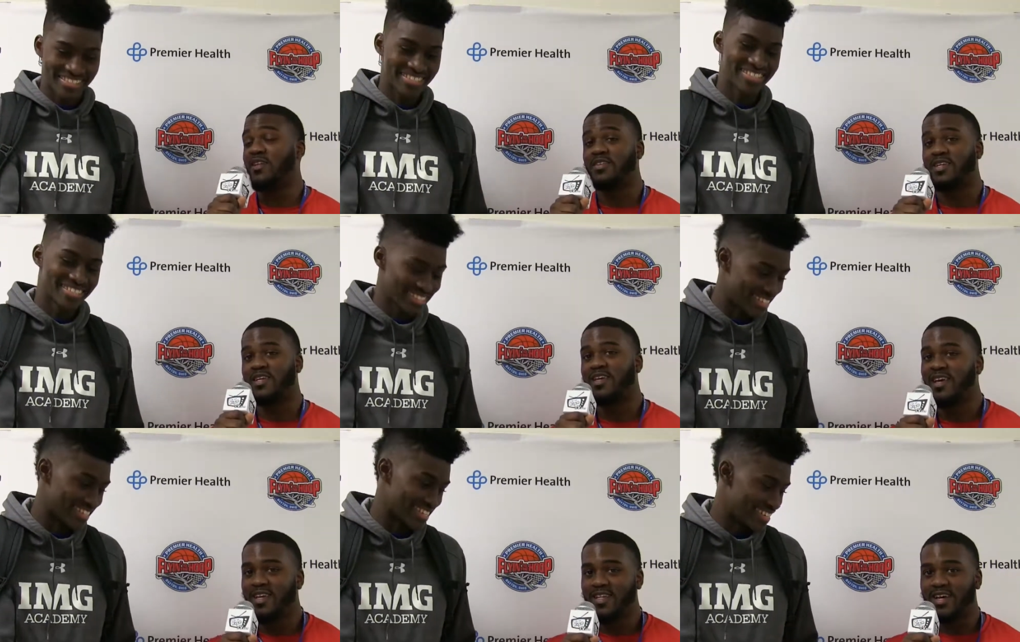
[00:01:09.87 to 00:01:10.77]
Speaker 1: on everything.
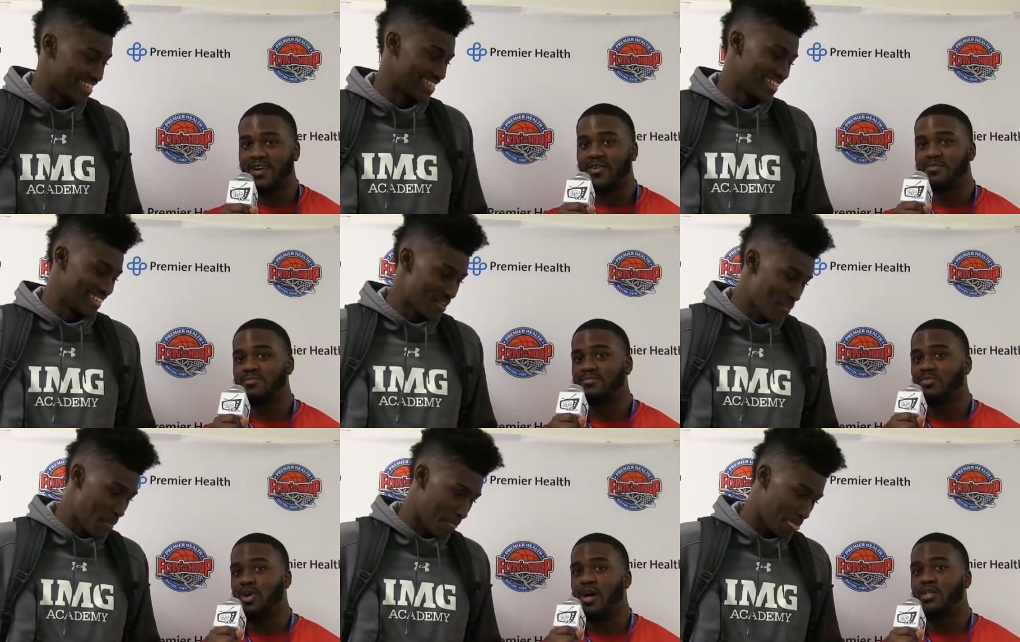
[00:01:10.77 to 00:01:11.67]
Now,
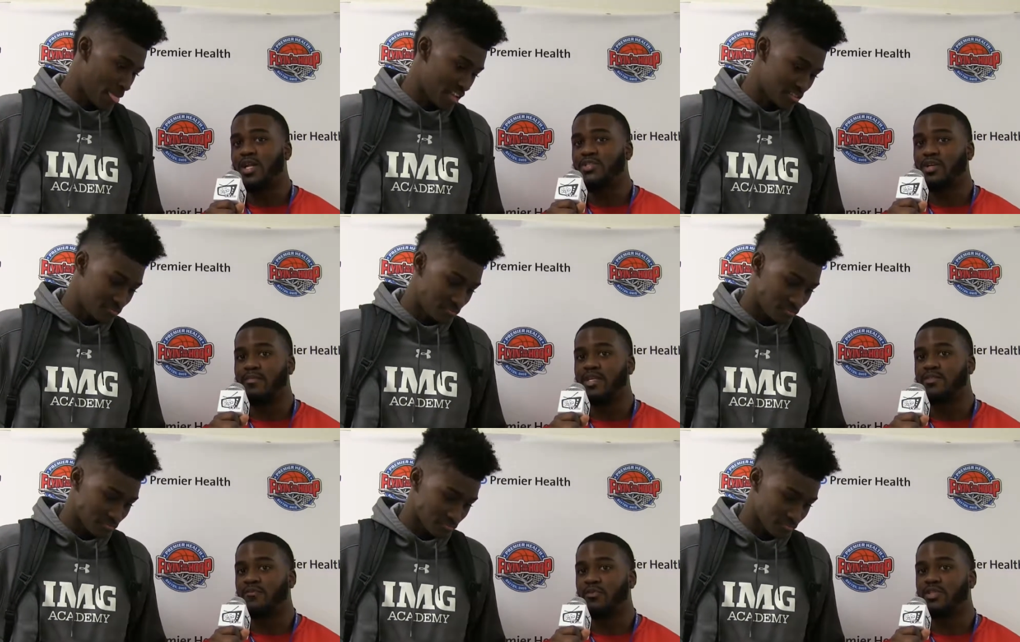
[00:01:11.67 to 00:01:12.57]
we all know that you're
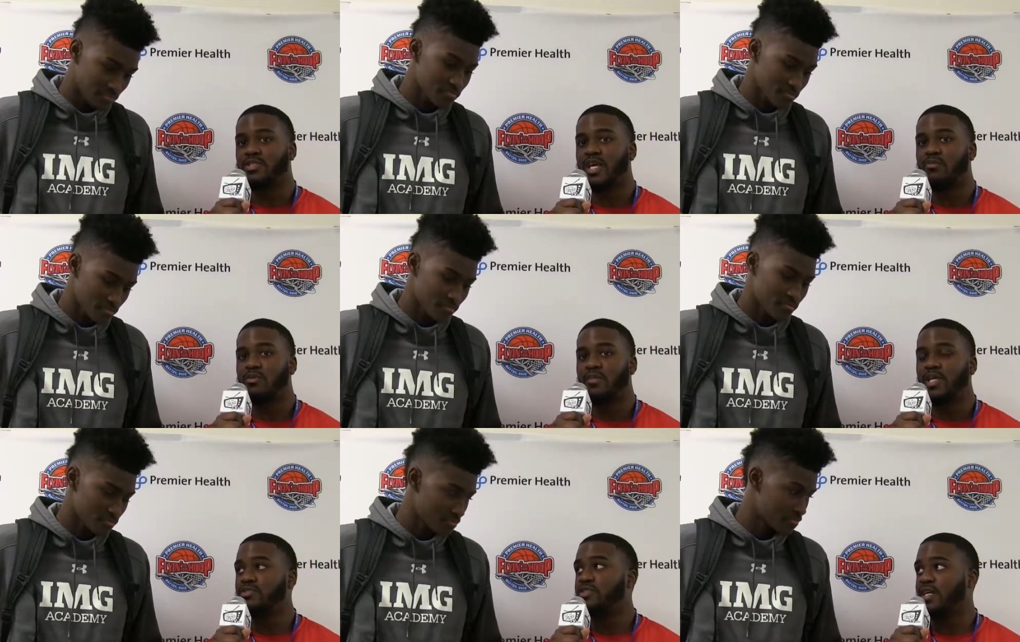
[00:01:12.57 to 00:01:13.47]
committed to Florida State. What
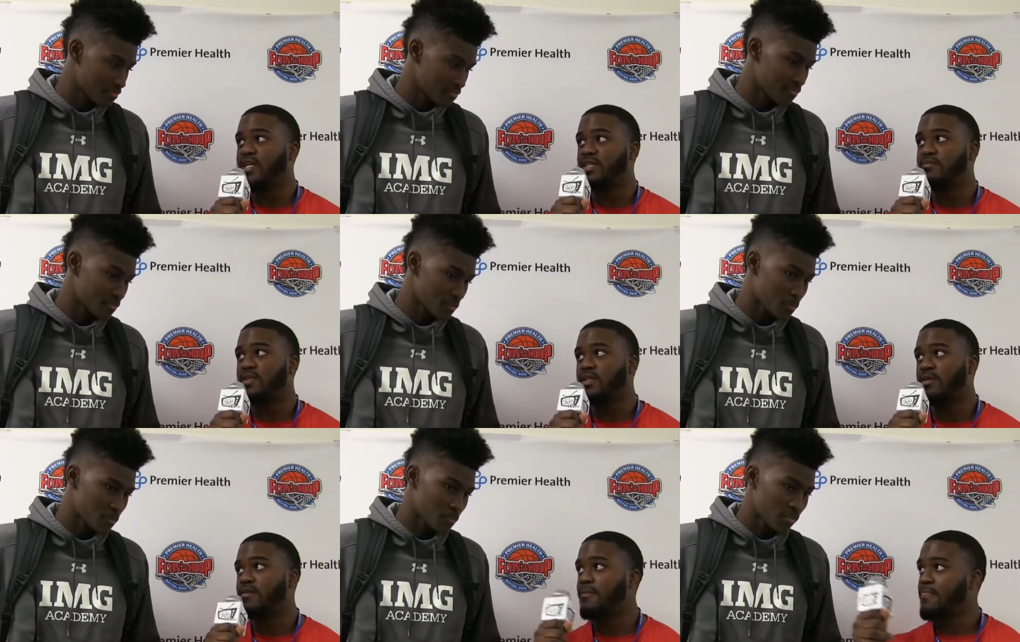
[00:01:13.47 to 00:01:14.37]
made you decide to commit
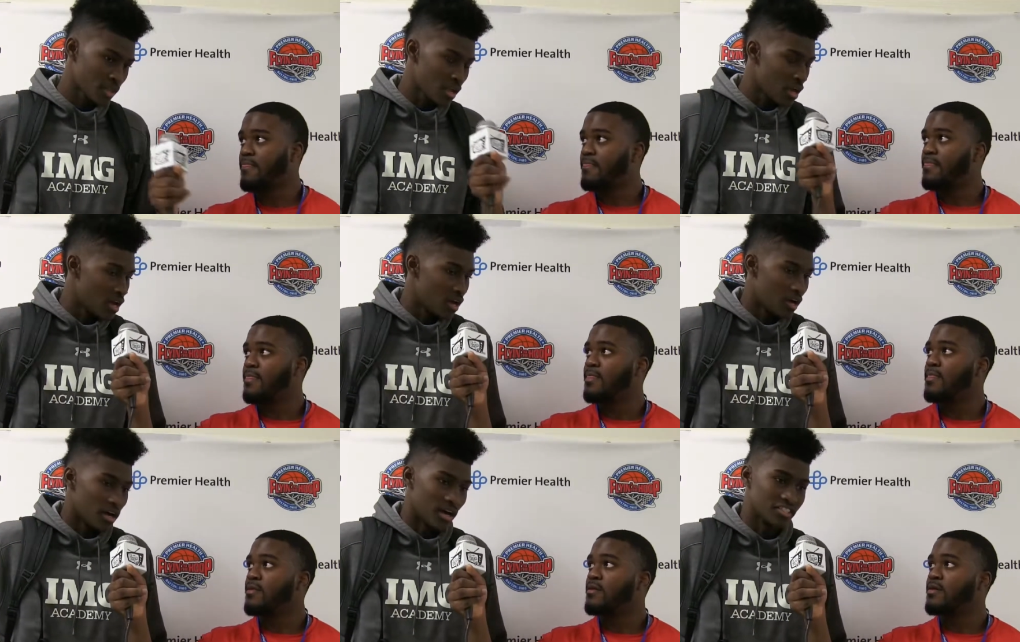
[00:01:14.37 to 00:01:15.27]
there?
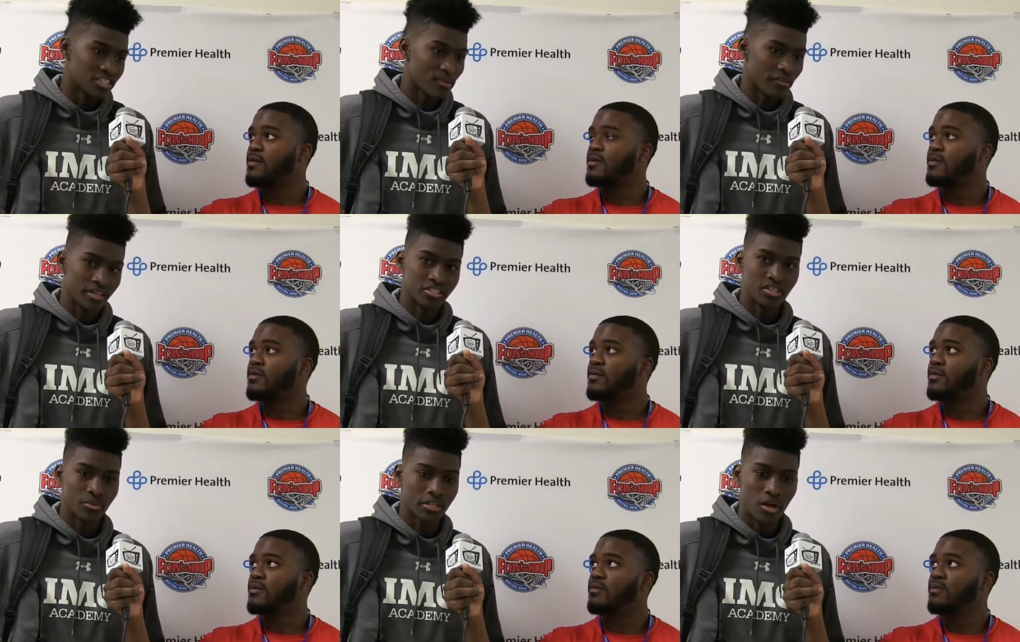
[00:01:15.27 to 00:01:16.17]
Speaker 2: Uh, just my
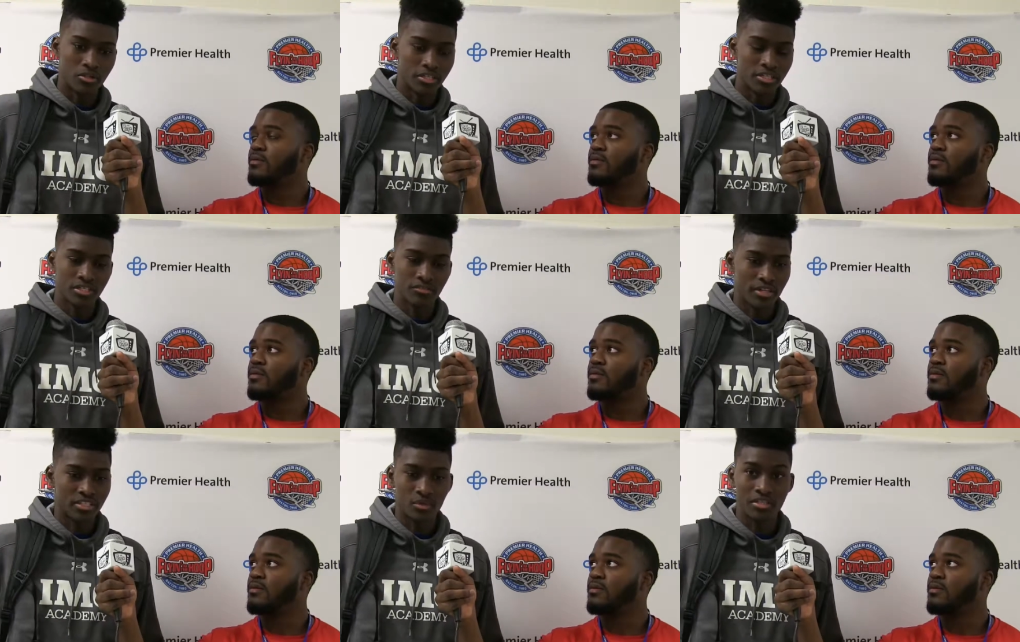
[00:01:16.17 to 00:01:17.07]
relationship with the coaches,
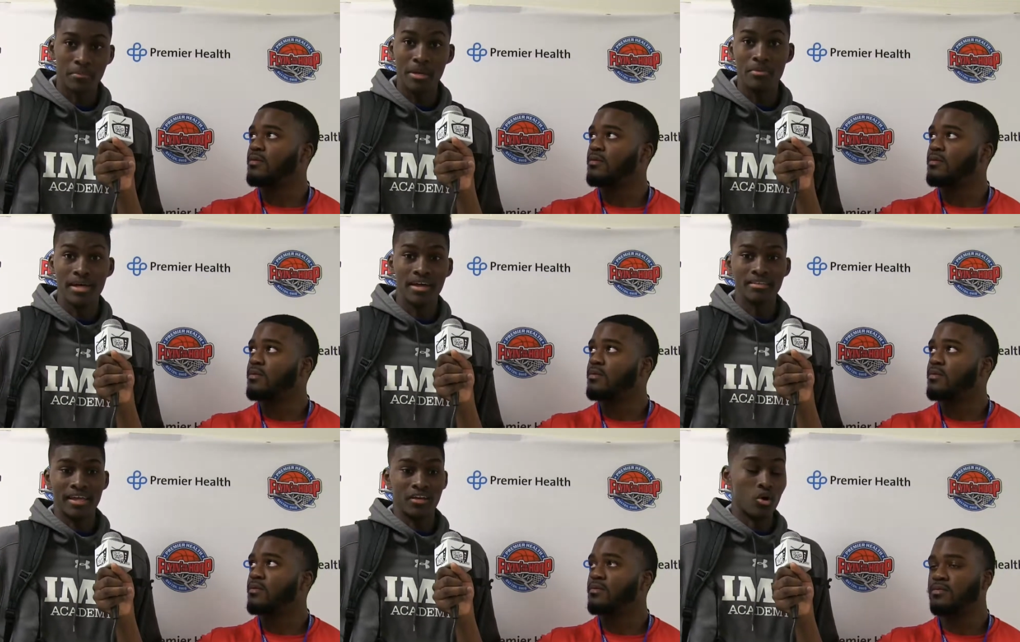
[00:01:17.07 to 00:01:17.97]
relationship with the people
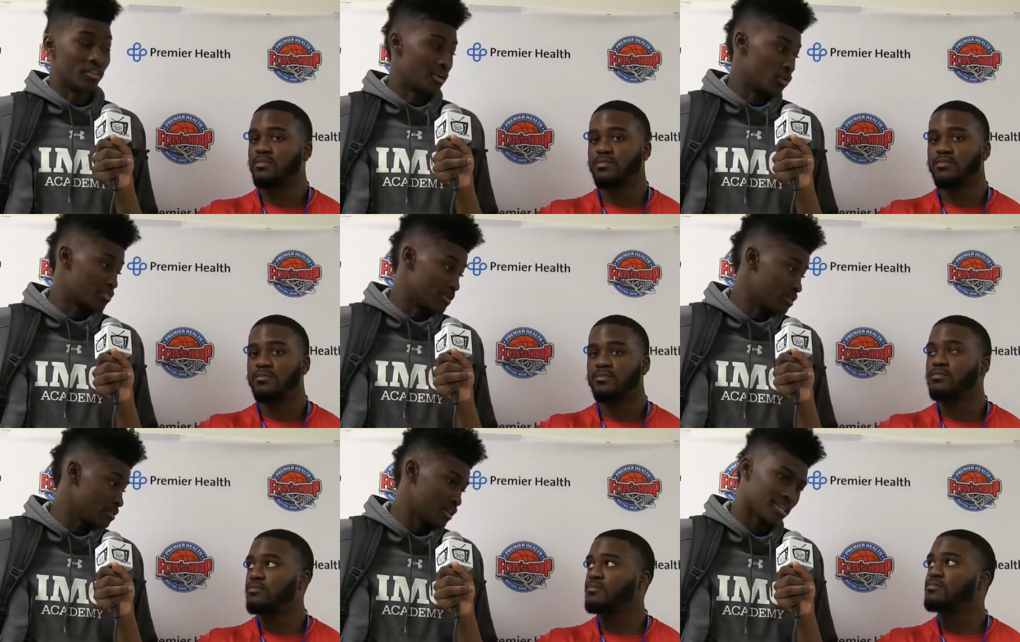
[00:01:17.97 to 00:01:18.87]
that, that are going there with
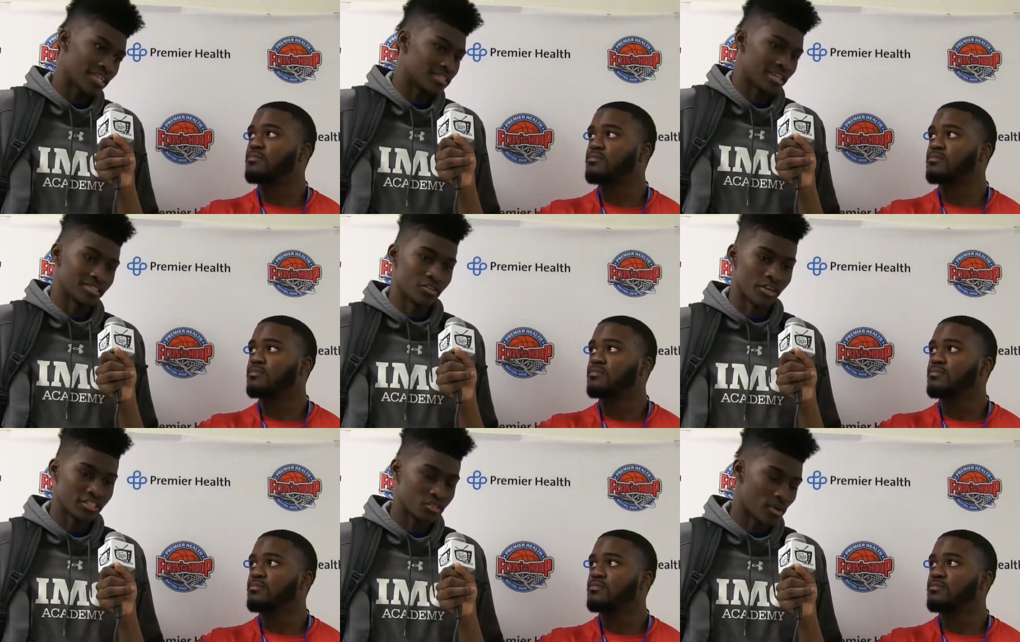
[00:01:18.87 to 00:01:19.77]
me, and I just think it's a
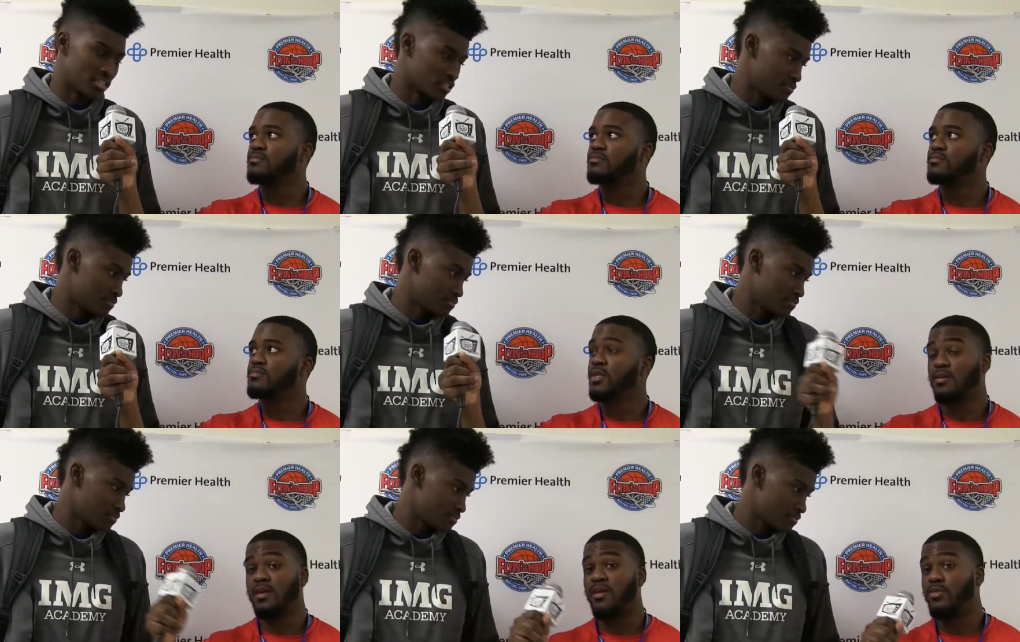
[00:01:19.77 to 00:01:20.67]
great situation.
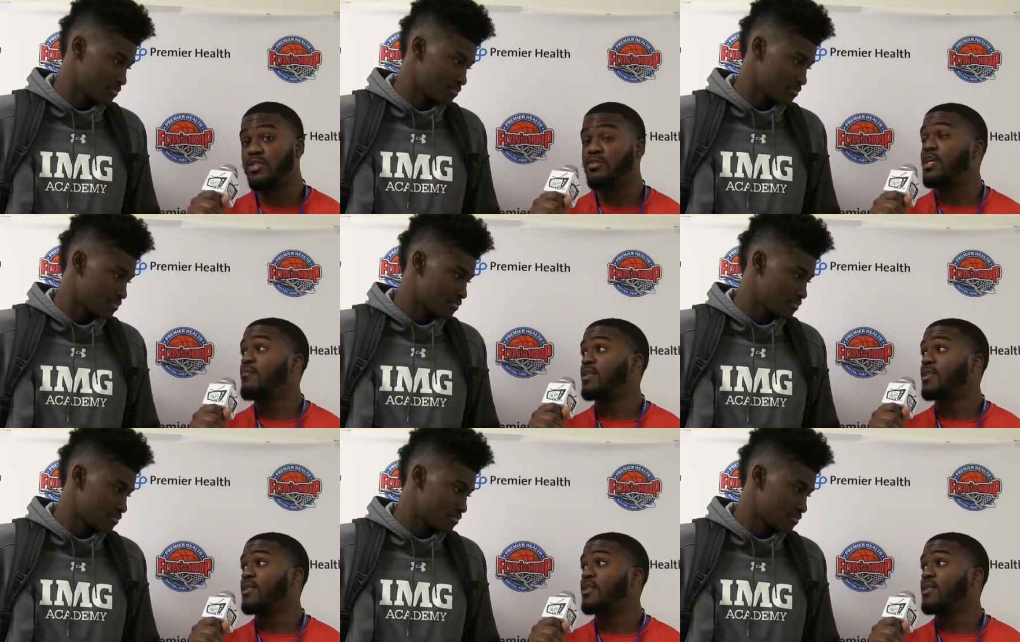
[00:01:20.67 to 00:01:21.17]
Speaker 1: Uh, what do you think